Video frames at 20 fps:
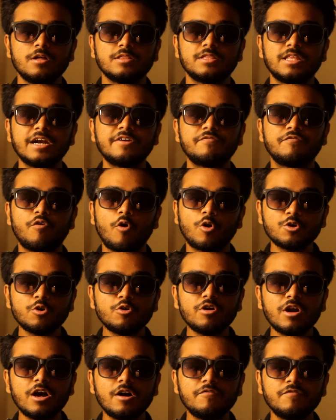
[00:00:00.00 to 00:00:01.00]
that
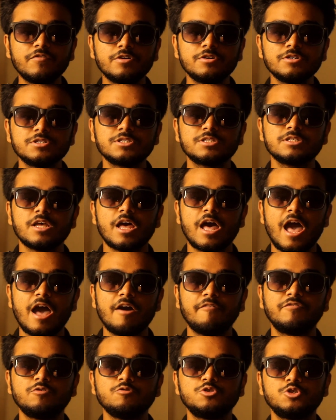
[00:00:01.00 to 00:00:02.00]
photographers
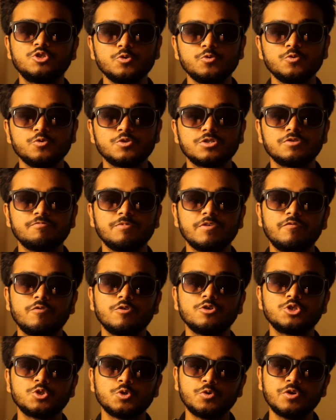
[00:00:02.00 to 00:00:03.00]
have to choose
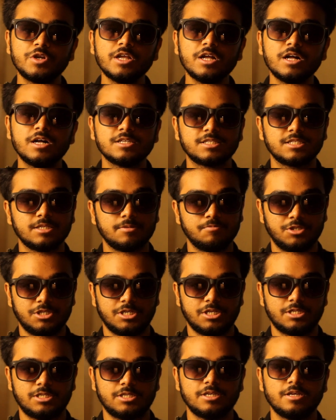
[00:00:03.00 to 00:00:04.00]
before shooting a
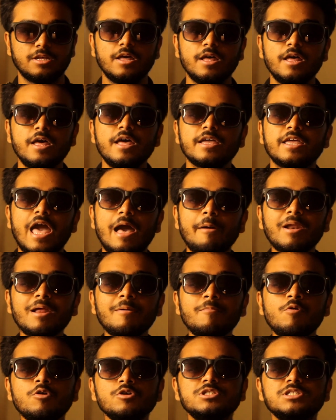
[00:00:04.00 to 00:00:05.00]
subject.
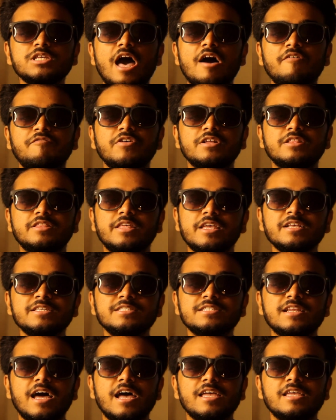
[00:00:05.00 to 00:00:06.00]
Camera modes affect
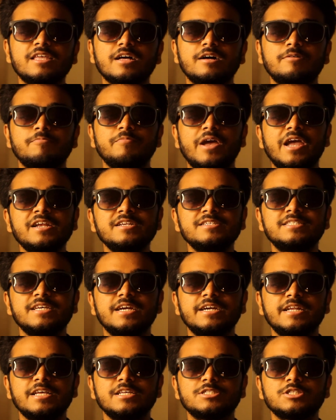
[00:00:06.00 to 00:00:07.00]
things like main
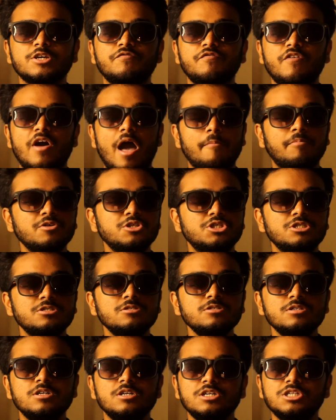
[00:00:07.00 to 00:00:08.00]
settings of
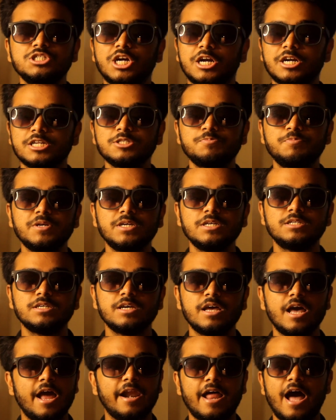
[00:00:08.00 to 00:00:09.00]
aperture, shutter speed
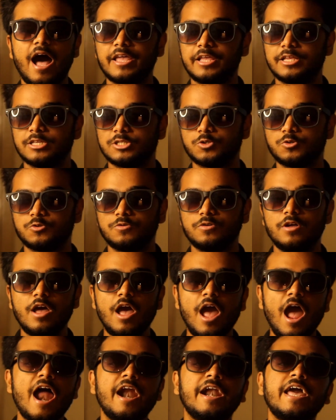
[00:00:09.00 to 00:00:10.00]
and ISO
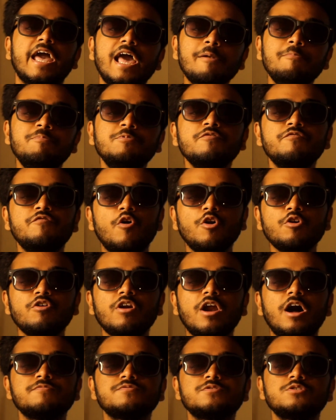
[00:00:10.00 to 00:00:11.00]
and help to
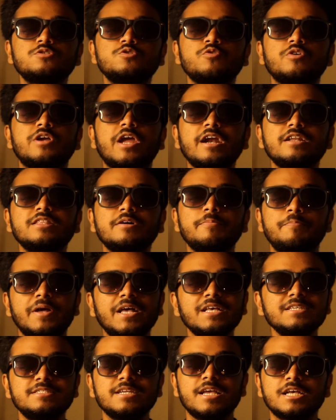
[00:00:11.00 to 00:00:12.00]
photographs to get the
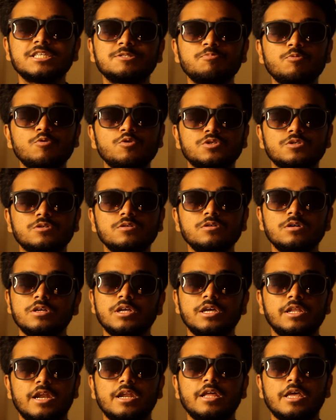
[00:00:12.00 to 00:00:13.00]
best exposure
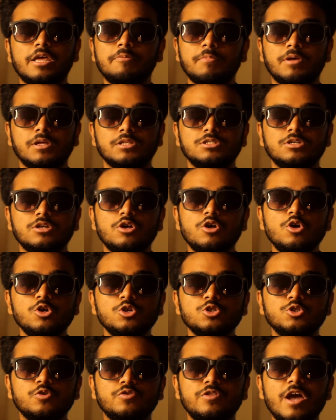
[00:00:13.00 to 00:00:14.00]
in an image.
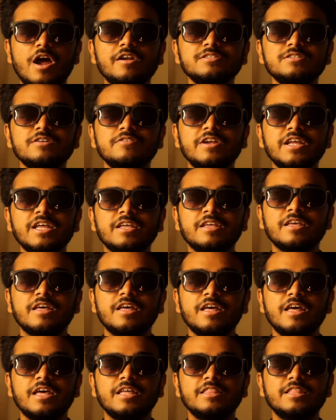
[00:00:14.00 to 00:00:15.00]
So there is a
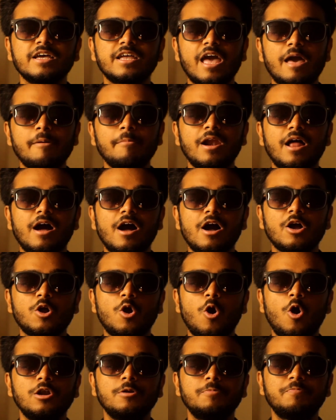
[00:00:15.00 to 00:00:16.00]
ring in the camera
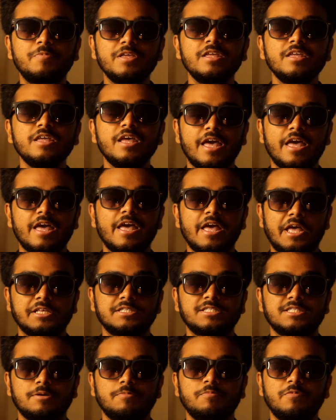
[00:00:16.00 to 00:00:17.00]
called
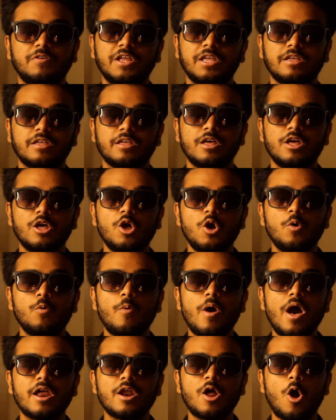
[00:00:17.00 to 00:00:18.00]
PASM ring
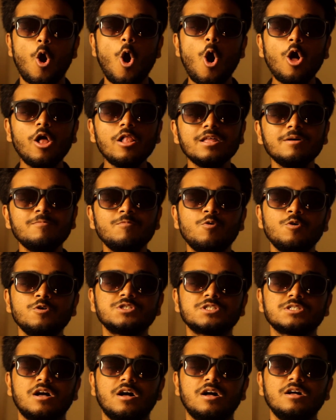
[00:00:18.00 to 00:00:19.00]
where all the
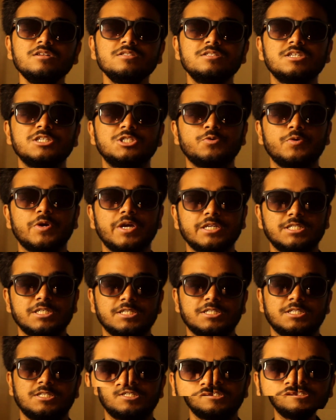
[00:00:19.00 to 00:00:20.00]
modes are
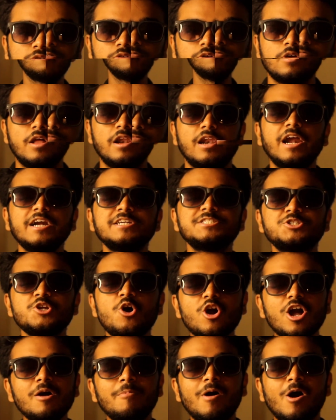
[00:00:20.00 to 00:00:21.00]
situated.
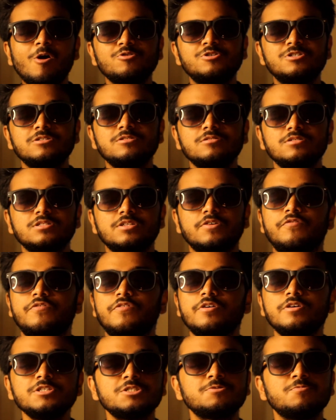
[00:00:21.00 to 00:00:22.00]
Let's talk about the
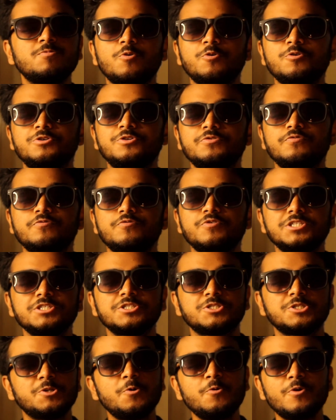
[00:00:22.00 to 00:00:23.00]
first mode,
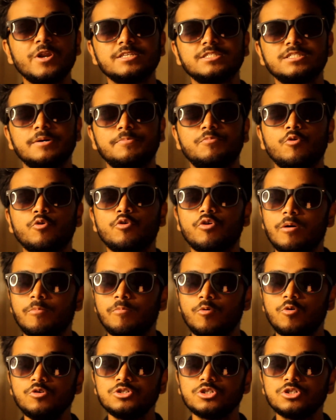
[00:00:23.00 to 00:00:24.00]
which is known as the program